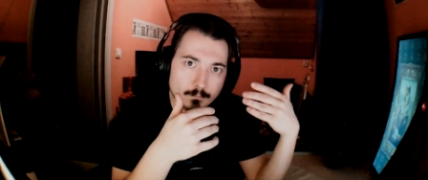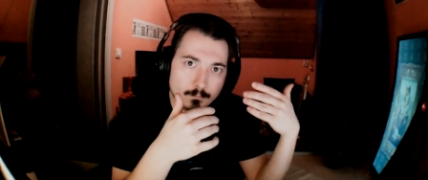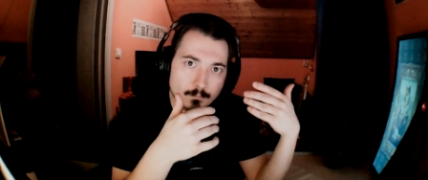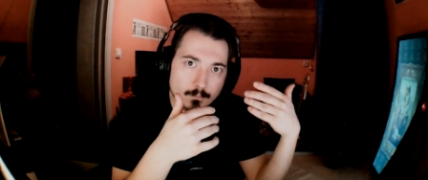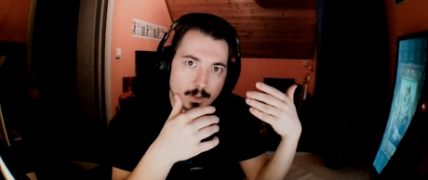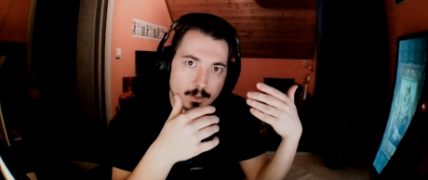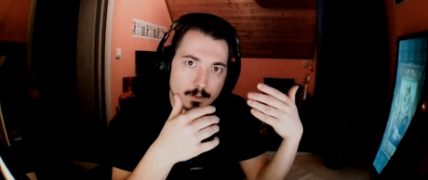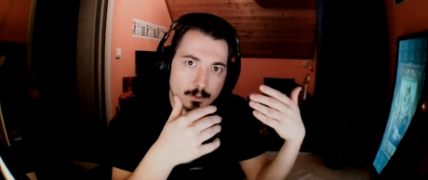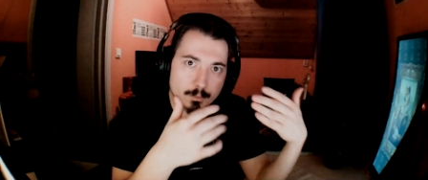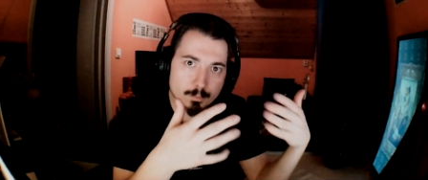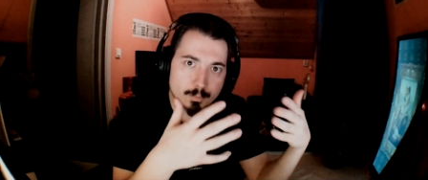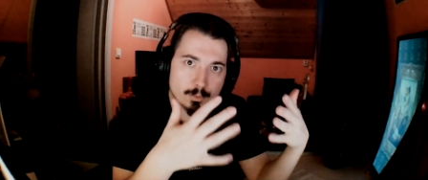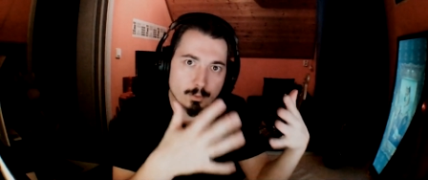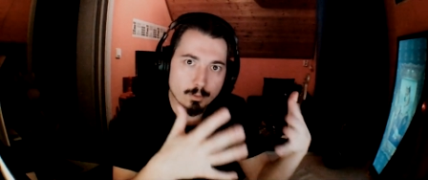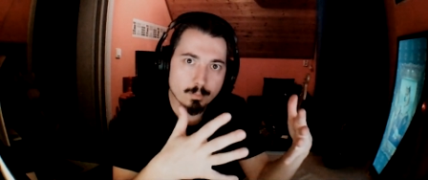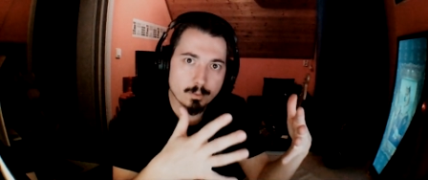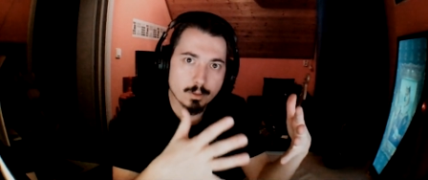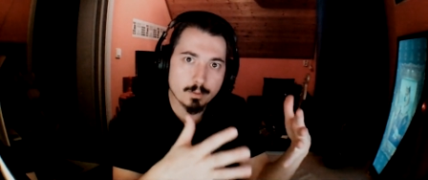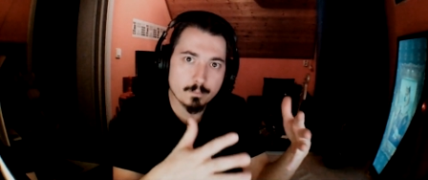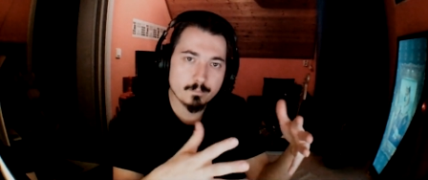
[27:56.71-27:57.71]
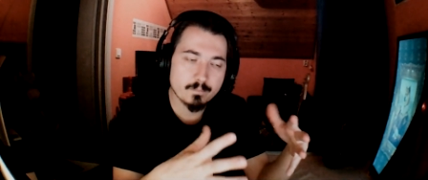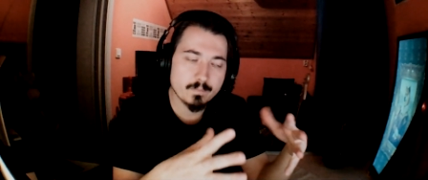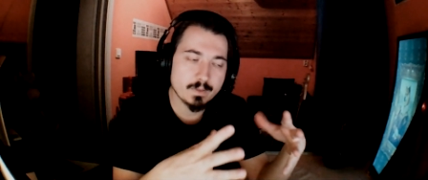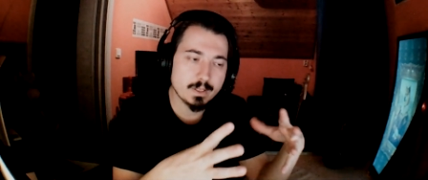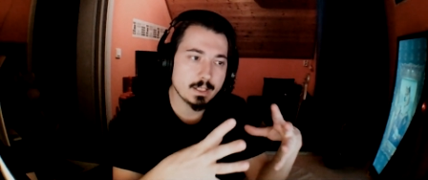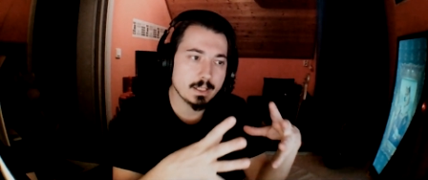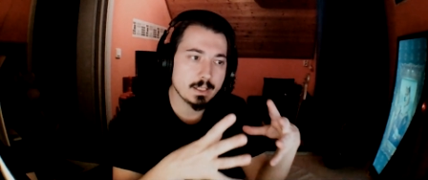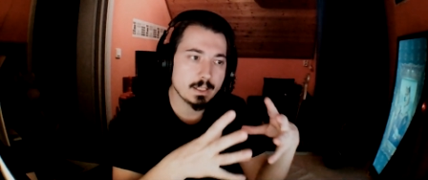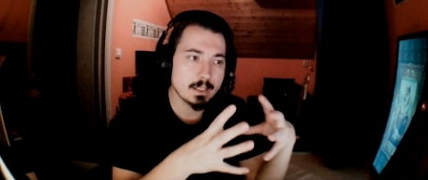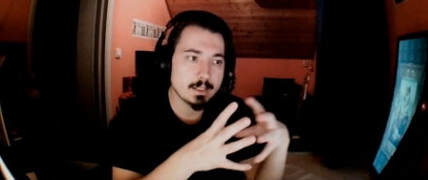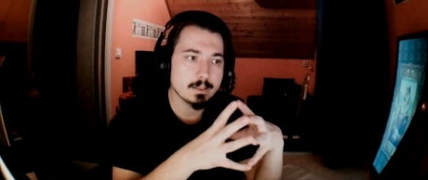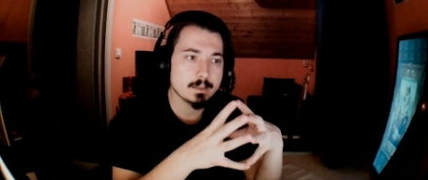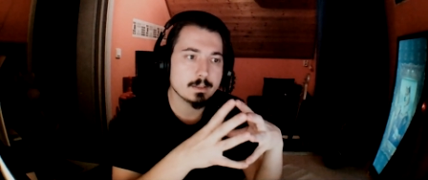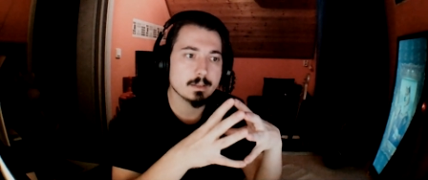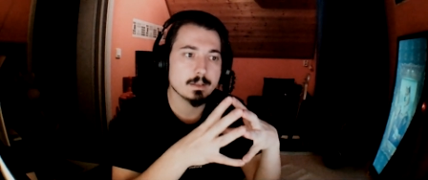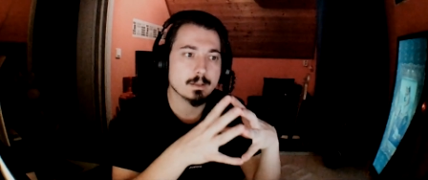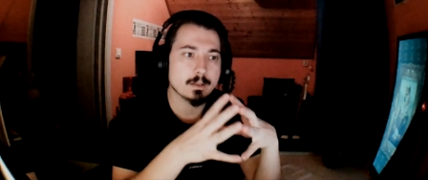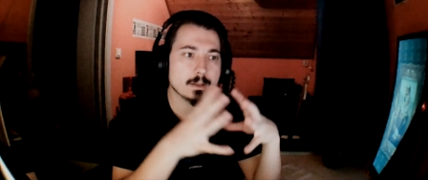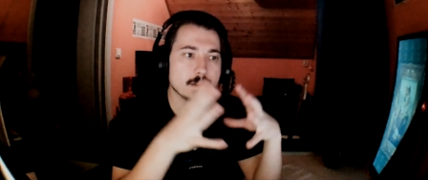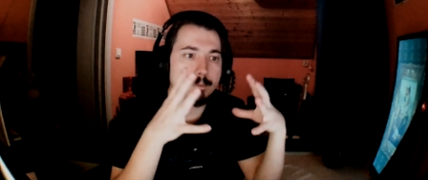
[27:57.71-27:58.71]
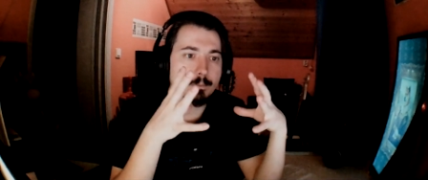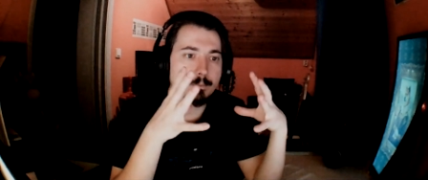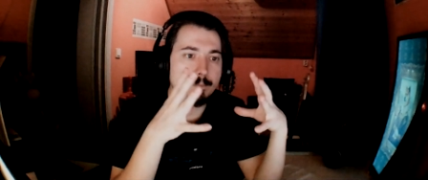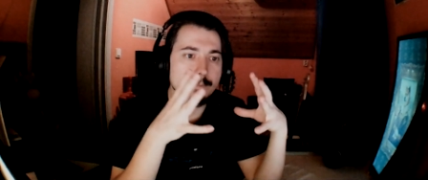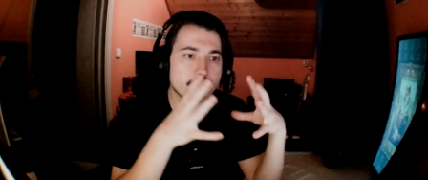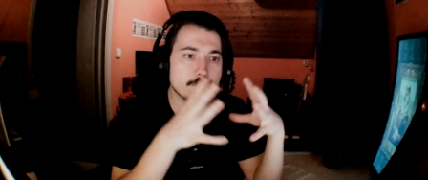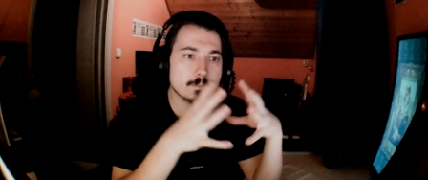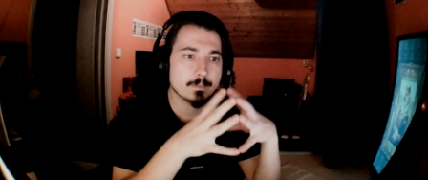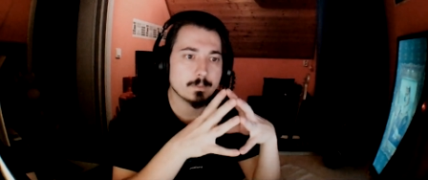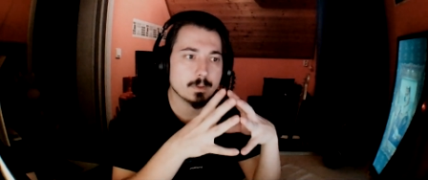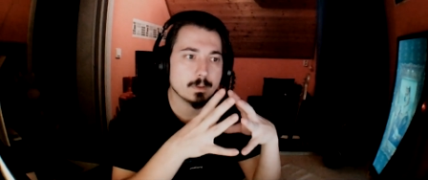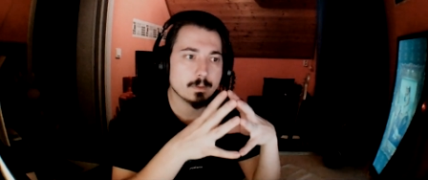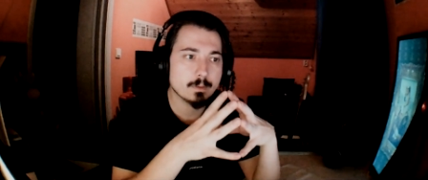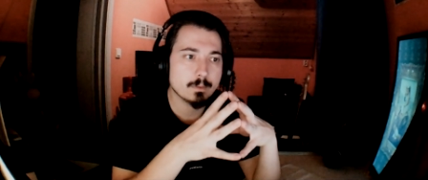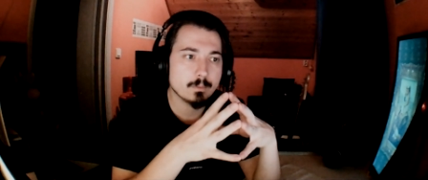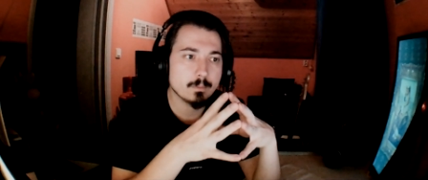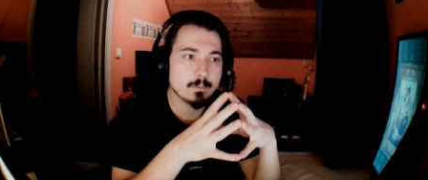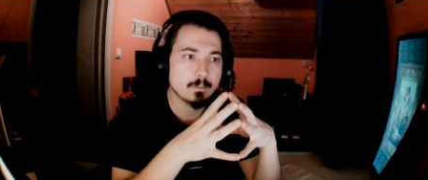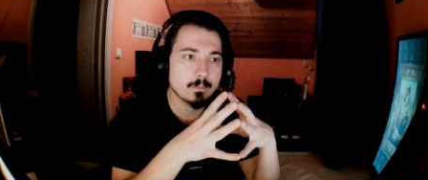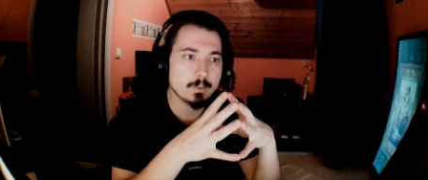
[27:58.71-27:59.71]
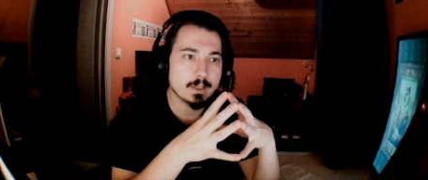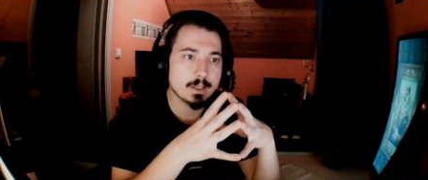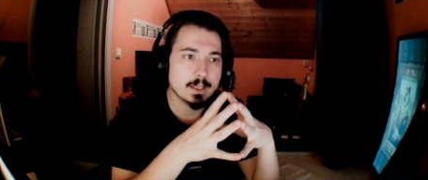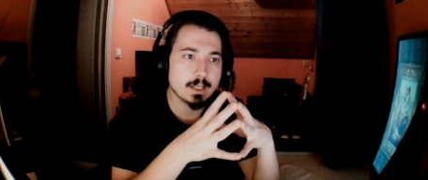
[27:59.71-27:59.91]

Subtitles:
the problem with that